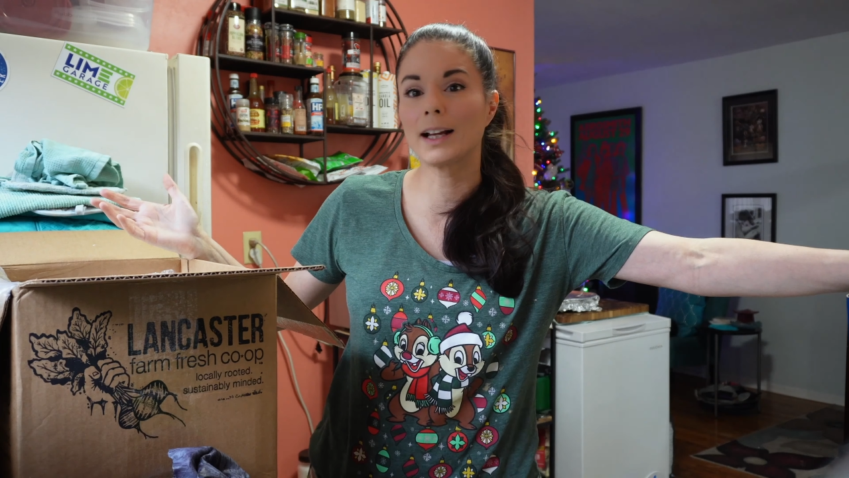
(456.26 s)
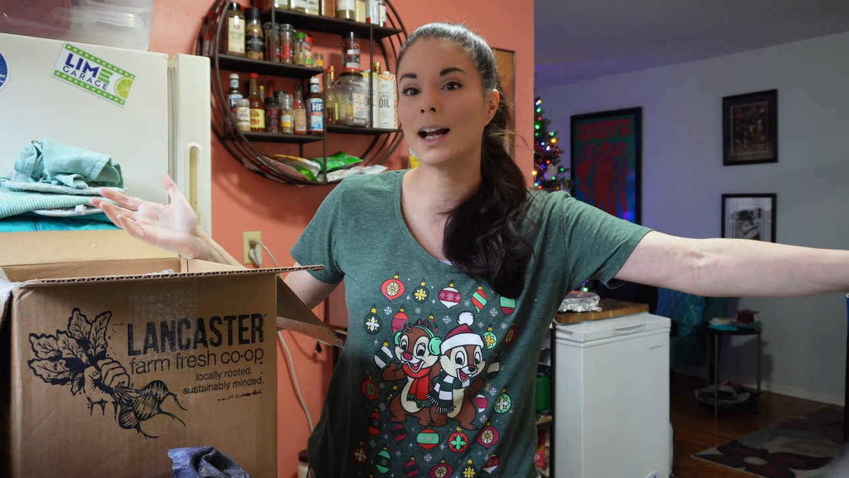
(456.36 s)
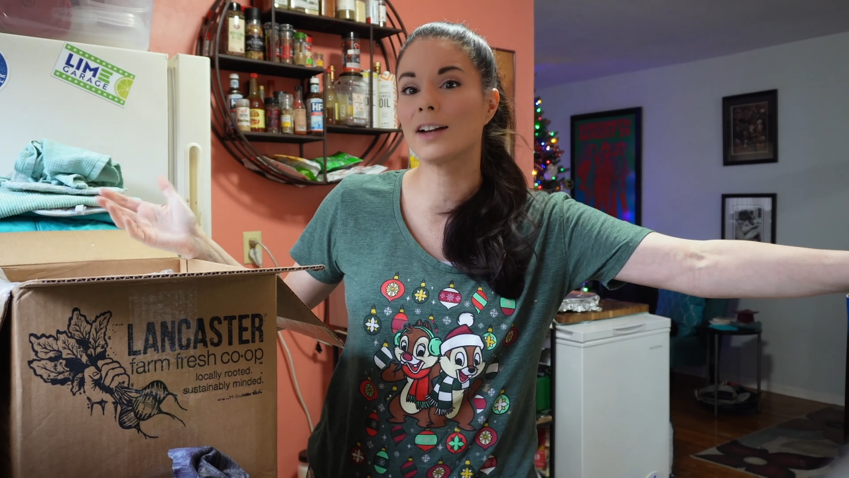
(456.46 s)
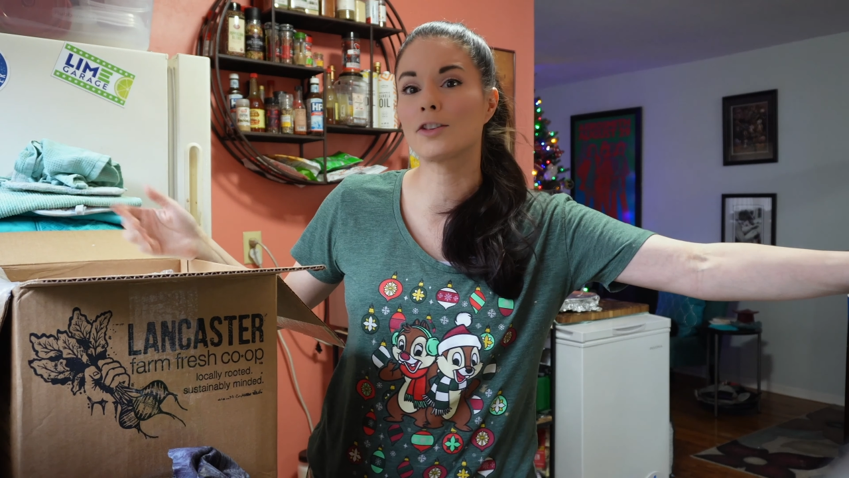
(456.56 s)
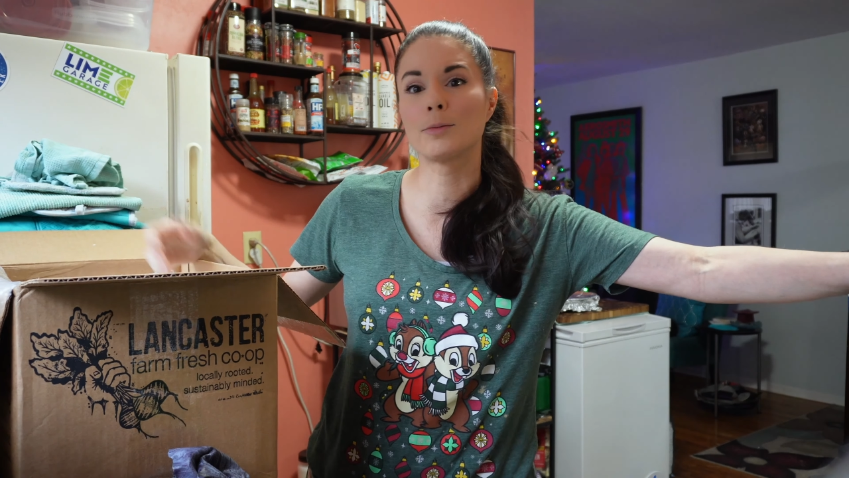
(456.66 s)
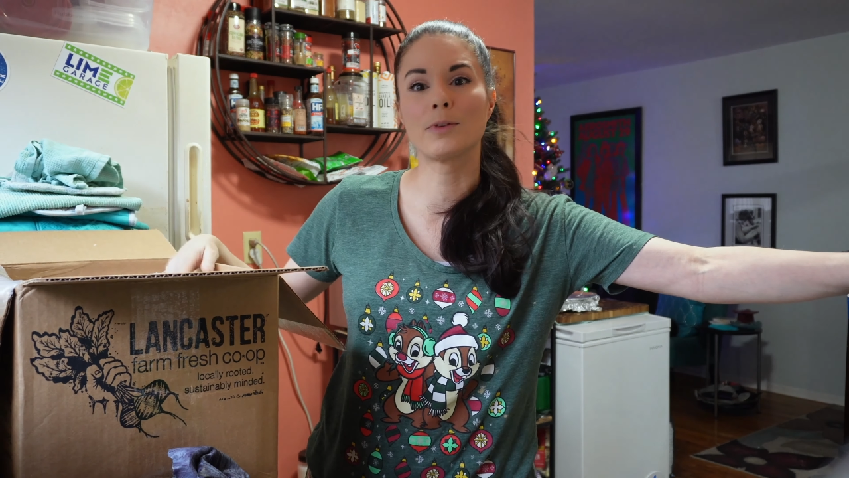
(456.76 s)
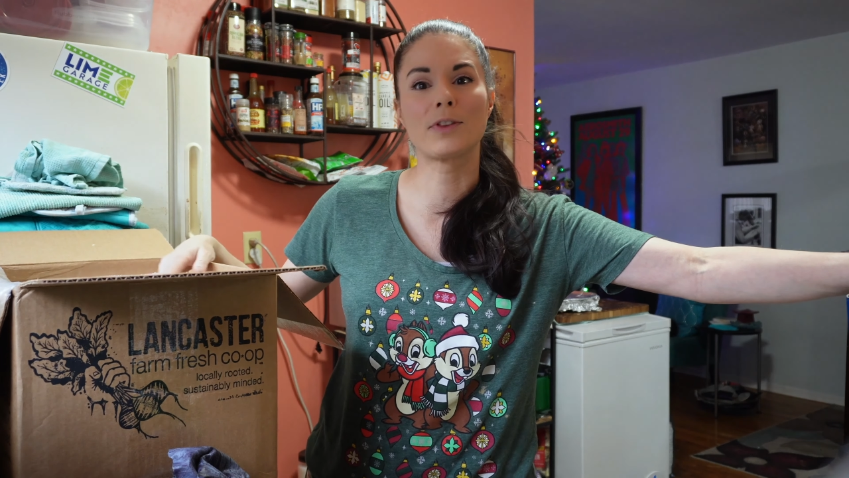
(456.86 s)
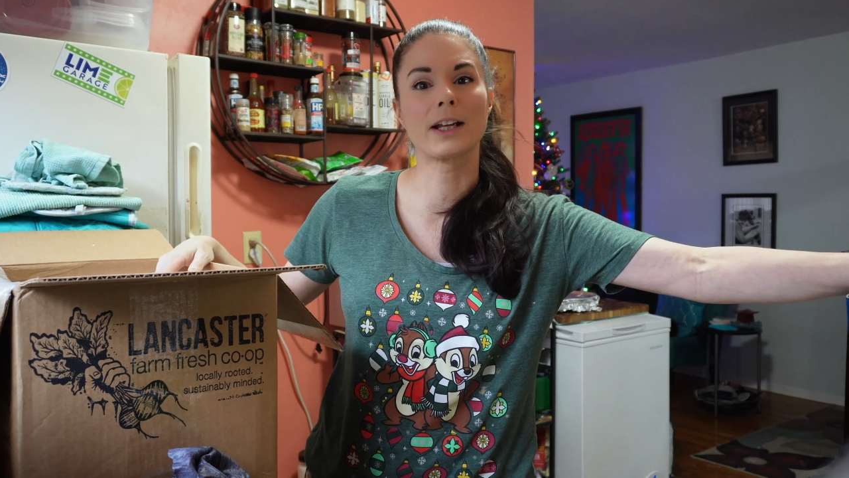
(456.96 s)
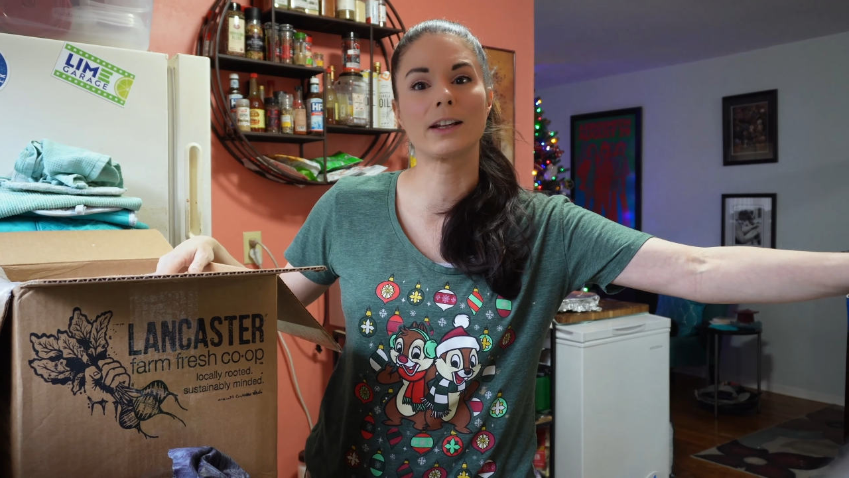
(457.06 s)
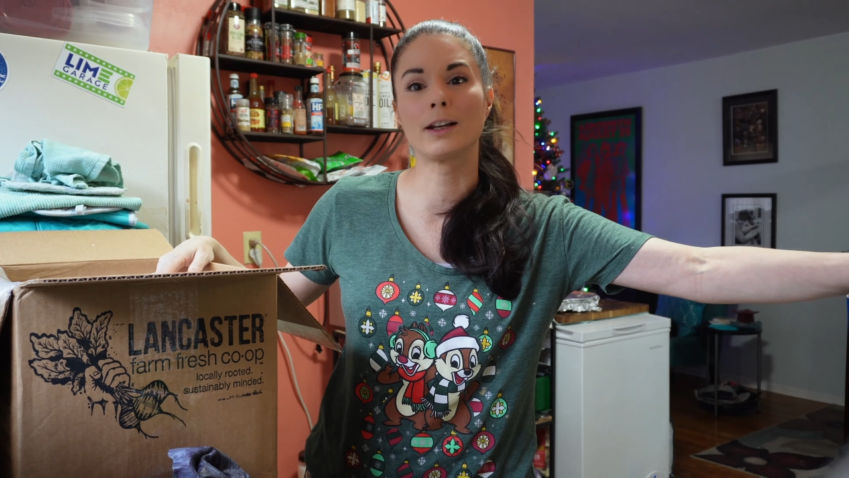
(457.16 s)
I asked them if
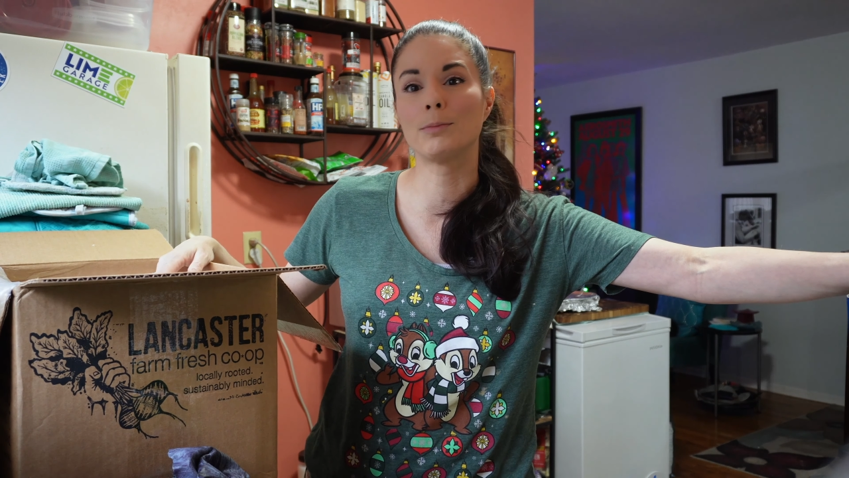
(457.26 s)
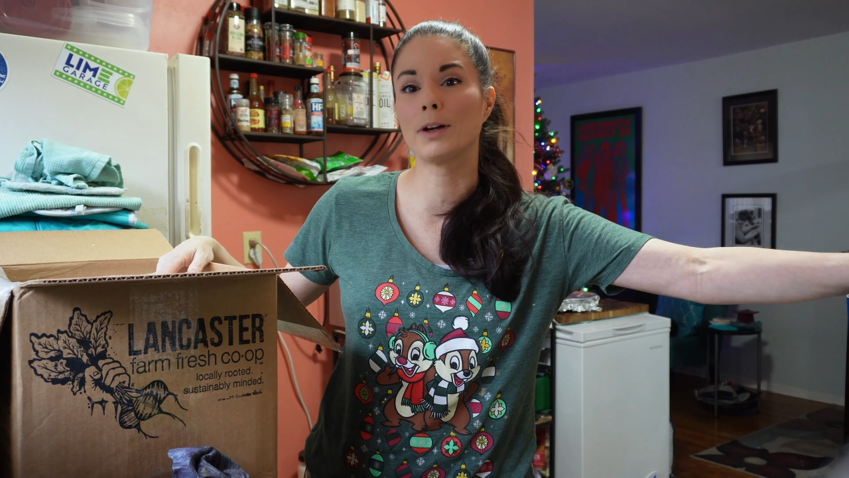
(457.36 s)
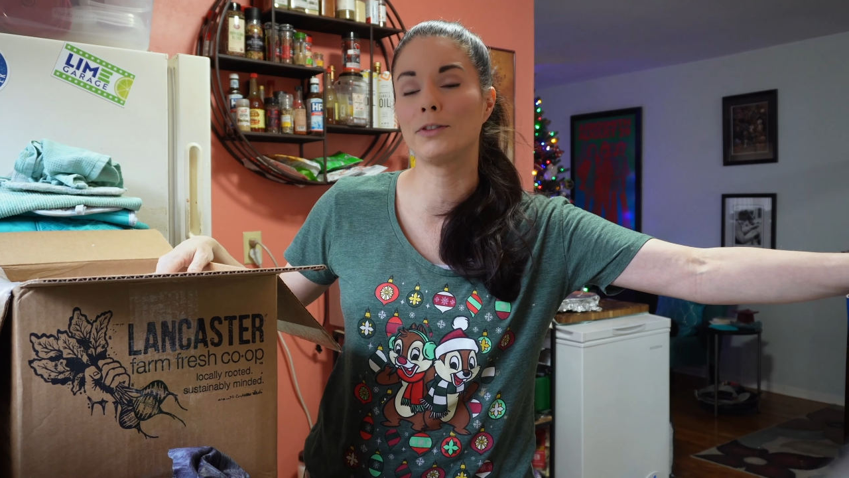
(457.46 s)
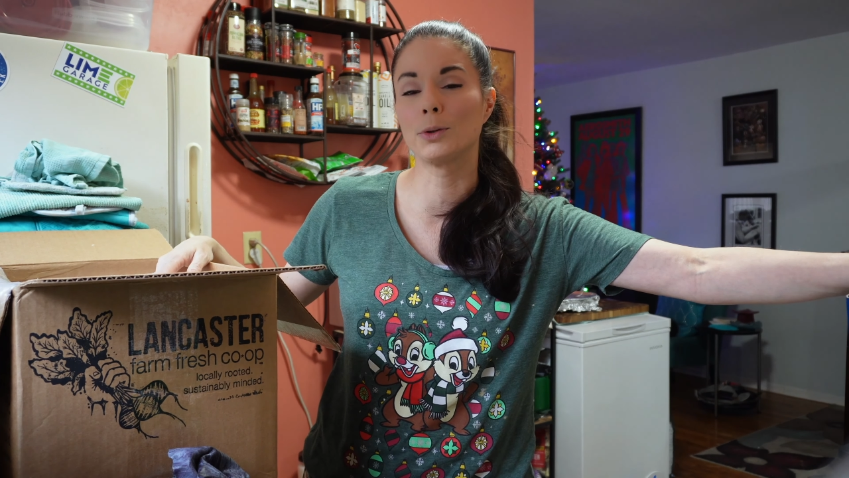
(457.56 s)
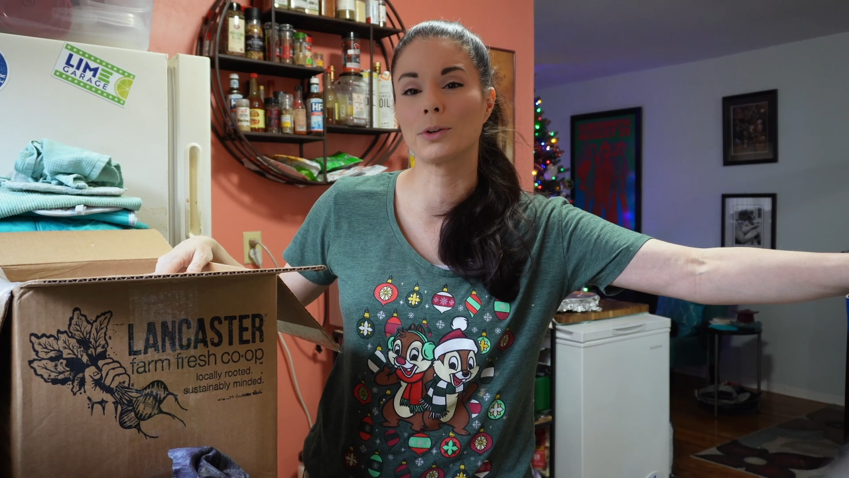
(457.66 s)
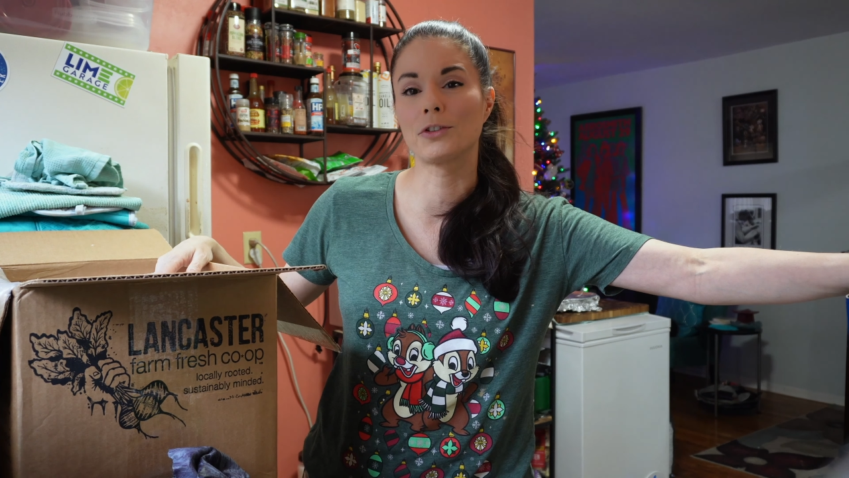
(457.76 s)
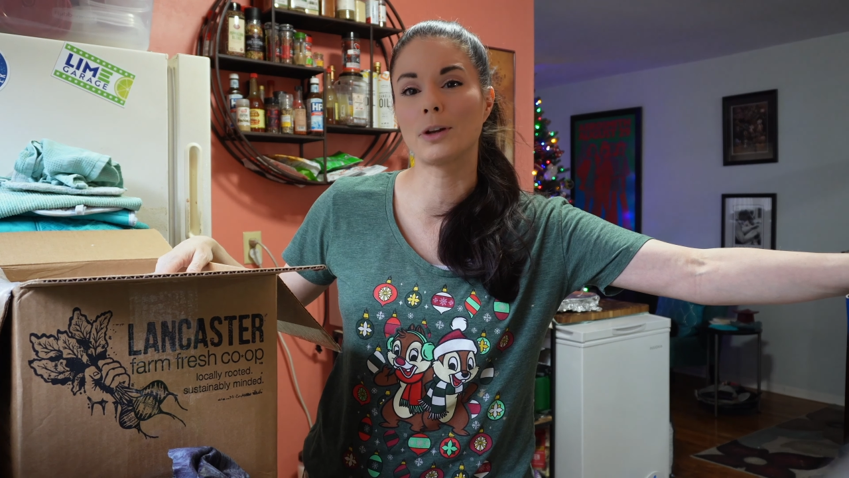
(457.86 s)
they could give my viewers